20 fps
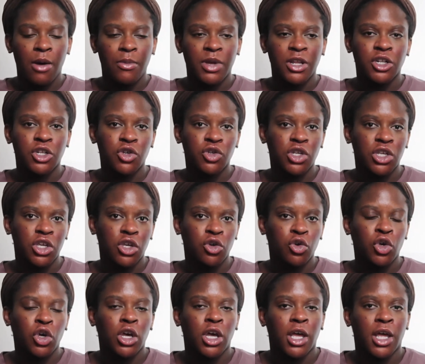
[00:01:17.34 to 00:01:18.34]
inducing
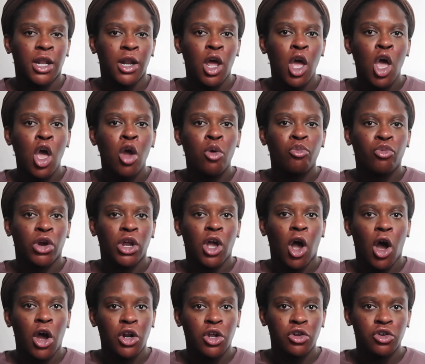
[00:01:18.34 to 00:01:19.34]
you could bring
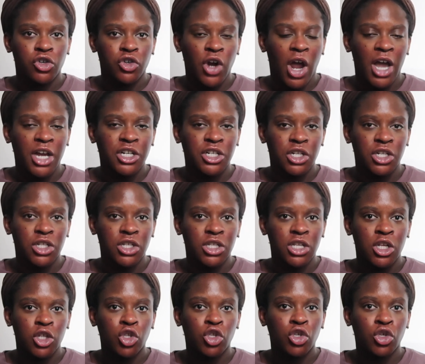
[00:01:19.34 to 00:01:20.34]
on
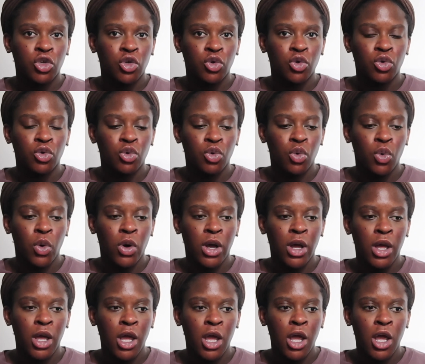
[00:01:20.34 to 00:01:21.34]
contractions too
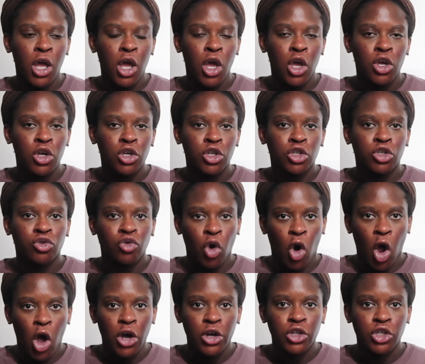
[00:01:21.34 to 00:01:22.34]

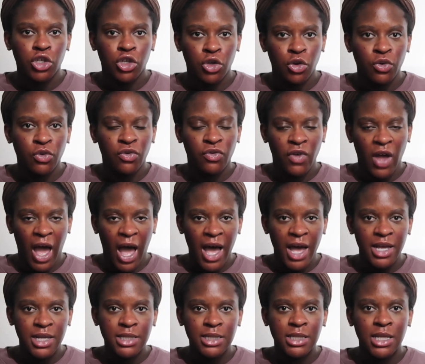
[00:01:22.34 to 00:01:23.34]
strong, too
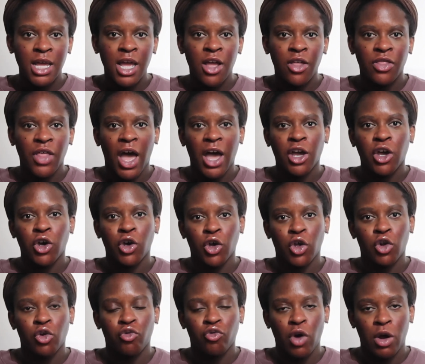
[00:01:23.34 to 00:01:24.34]
fast, that
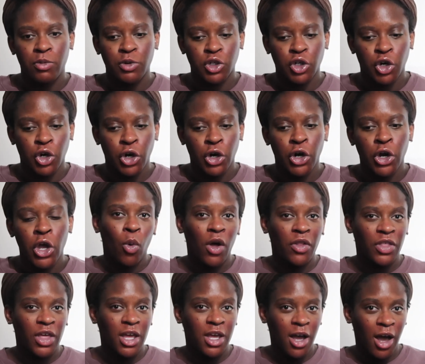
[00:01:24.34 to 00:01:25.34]
could rupture
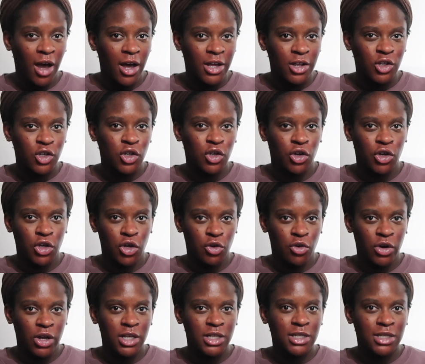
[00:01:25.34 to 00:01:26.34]
what they cut into your
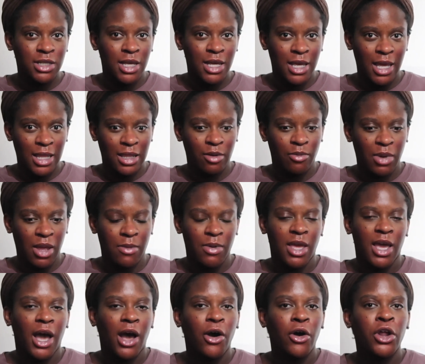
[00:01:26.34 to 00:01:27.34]
uterus to get the
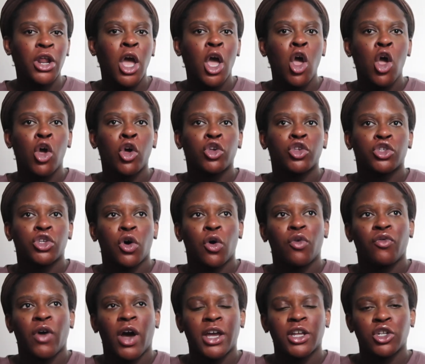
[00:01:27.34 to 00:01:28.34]
baby out.
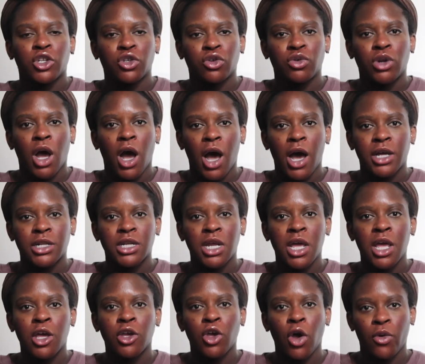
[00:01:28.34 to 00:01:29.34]
So if I do not
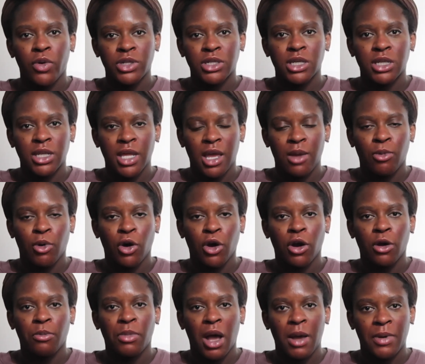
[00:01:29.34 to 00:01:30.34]
go into
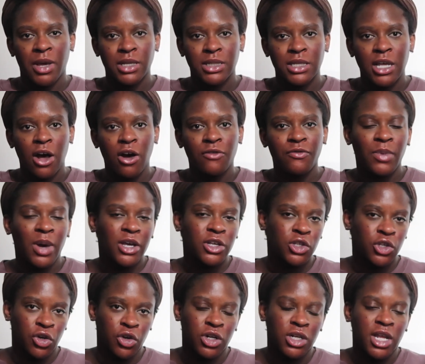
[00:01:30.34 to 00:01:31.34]
labor by myself by a
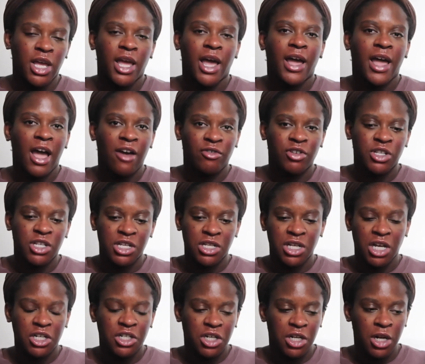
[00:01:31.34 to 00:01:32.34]
certain date, I have a
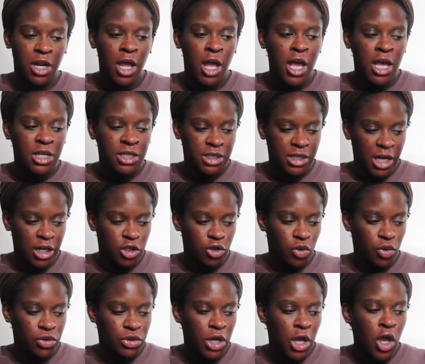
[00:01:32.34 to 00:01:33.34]
C-section
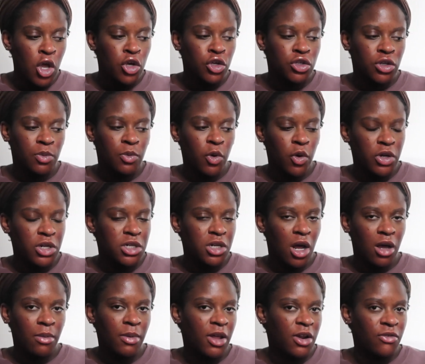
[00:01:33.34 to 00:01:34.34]
scheduled. So I'm going to
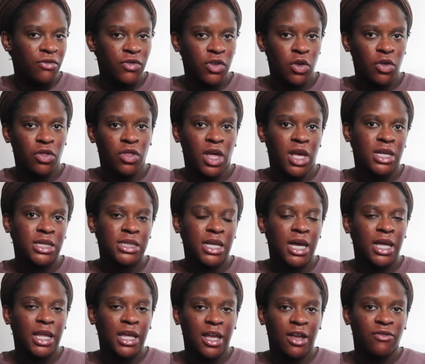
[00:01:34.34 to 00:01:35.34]
talk about a few things
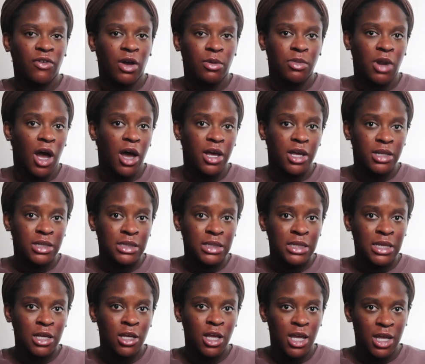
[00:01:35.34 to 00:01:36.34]
that, if I'm not in
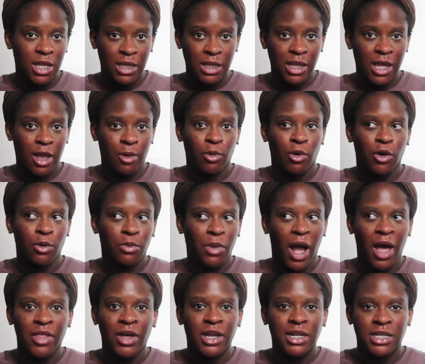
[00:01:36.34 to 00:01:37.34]
labor
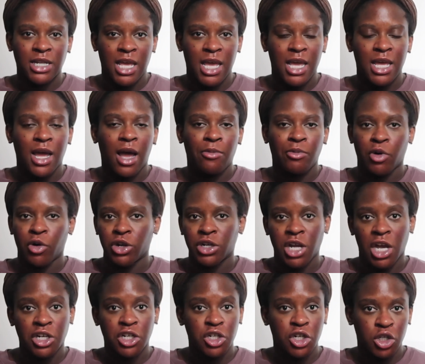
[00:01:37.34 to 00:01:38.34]
by that date, I'm going
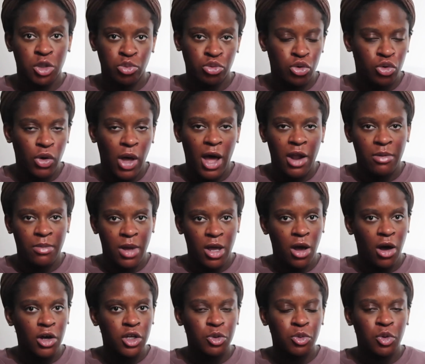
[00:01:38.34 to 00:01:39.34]
to actually just pull out of my
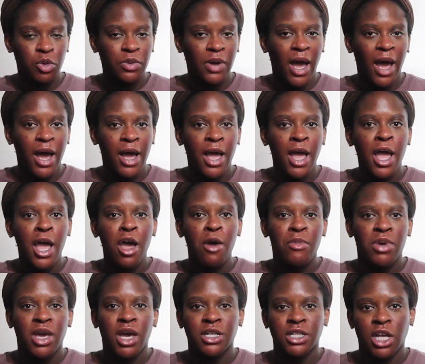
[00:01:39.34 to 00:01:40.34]
hospital bag,
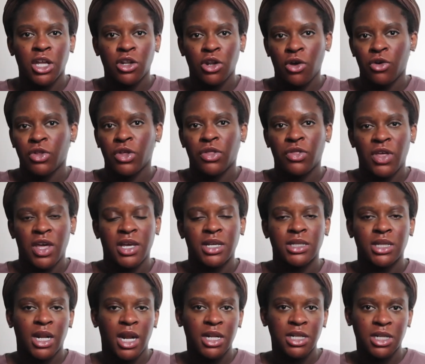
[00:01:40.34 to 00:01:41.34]
because I know the
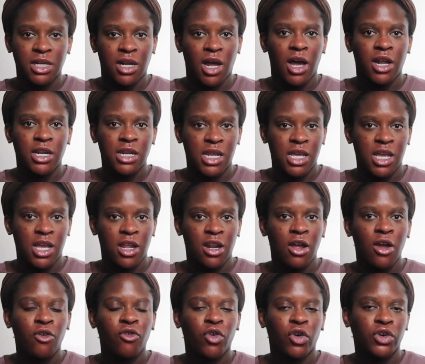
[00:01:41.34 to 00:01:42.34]
things that I did not
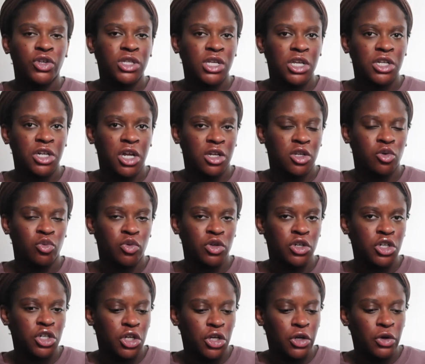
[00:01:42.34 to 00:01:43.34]
need for a C-section
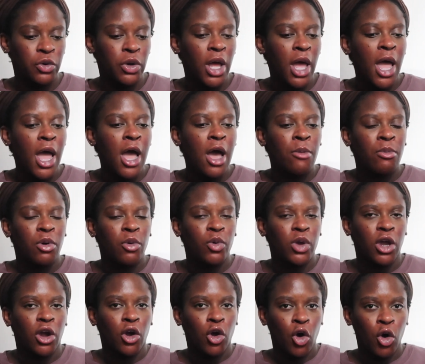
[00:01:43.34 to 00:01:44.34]
with Jude. But
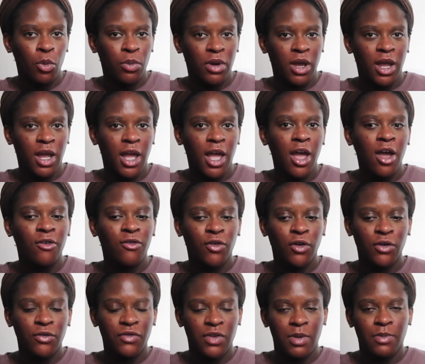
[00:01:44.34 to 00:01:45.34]
we are hoping
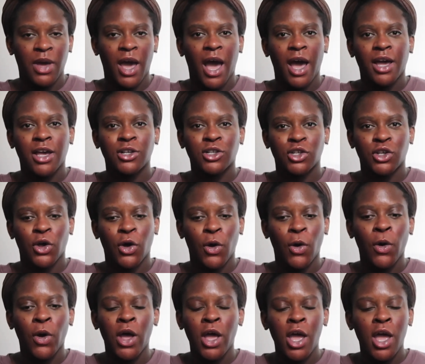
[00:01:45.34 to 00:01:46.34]
for a VBAC,
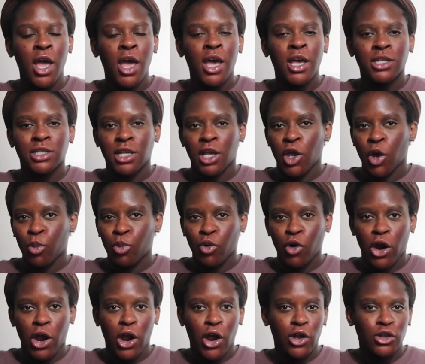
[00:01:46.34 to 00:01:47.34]
so say your
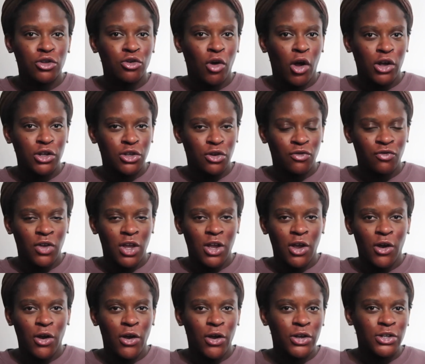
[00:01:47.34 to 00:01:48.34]
prayers, cross your
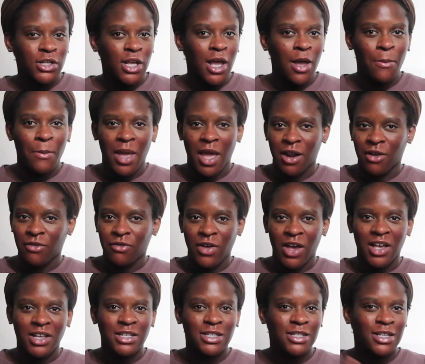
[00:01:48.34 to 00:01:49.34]
fingers,
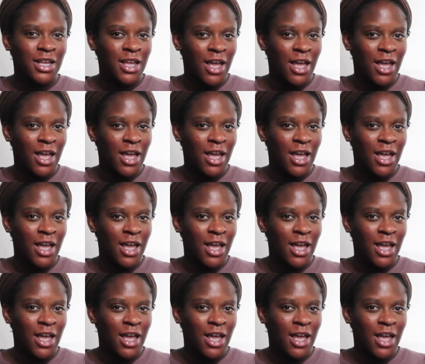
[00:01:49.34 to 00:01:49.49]
manifest